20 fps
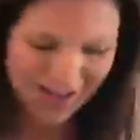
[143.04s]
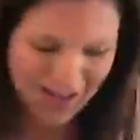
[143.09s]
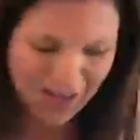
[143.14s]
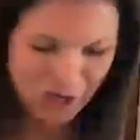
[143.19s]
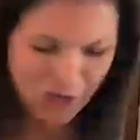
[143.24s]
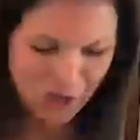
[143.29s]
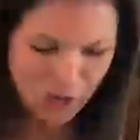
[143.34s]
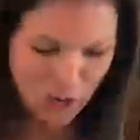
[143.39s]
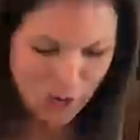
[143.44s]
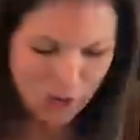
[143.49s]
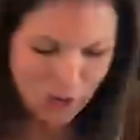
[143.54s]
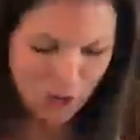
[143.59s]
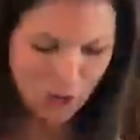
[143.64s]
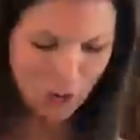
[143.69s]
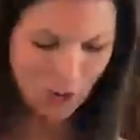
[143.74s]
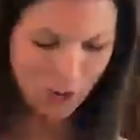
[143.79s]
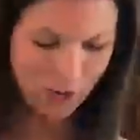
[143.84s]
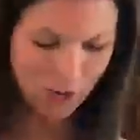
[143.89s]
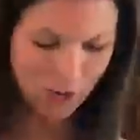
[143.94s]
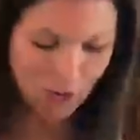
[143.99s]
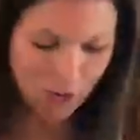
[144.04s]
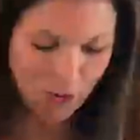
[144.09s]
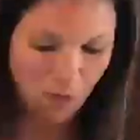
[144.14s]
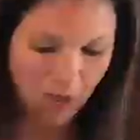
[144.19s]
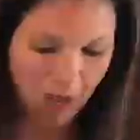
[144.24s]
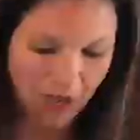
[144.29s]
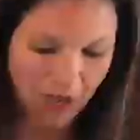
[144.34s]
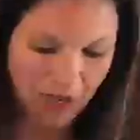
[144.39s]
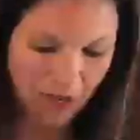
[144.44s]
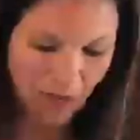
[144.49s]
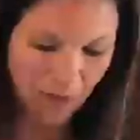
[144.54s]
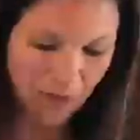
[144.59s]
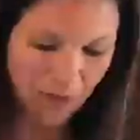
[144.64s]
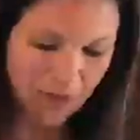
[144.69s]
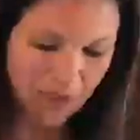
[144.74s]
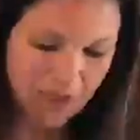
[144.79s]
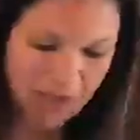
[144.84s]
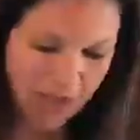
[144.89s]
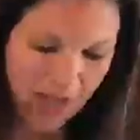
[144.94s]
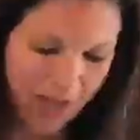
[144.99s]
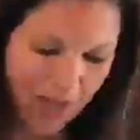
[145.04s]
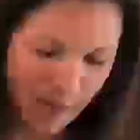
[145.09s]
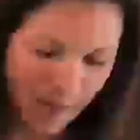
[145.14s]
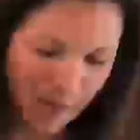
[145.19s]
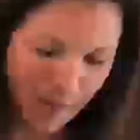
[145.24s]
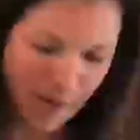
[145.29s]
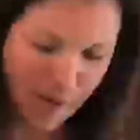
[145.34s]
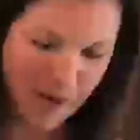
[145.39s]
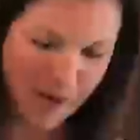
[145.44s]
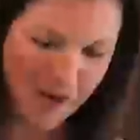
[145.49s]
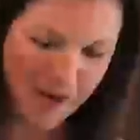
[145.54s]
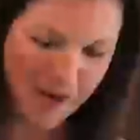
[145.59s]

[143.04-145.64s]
And you just want to squirt it right over the top